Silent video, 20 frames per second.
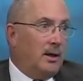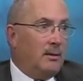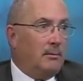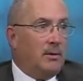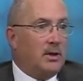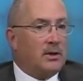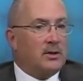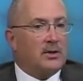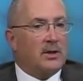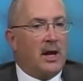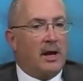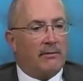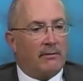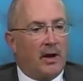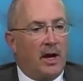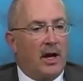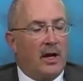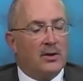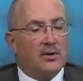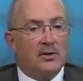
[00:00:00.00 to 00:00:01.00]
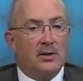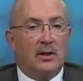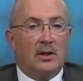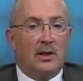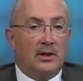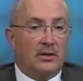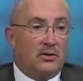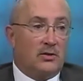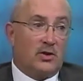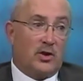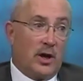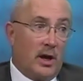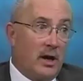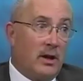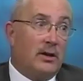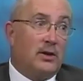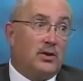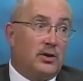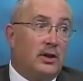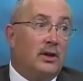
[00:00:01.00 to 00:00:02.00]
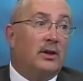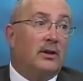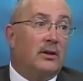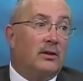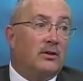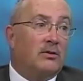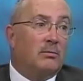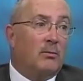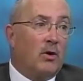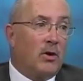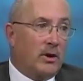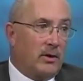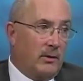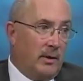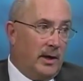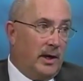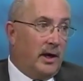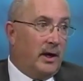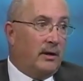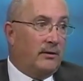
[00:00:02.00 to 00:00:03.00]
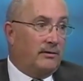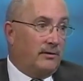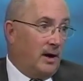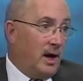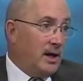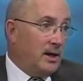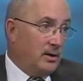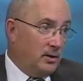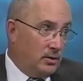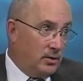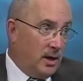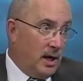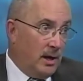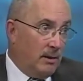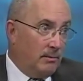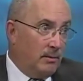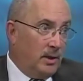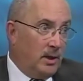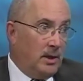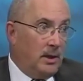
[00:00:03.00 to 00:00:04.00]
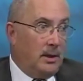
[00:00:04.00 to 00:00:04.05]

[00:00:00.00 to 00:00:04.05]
Because you have guys, and it's challenging in this market right now to find a job.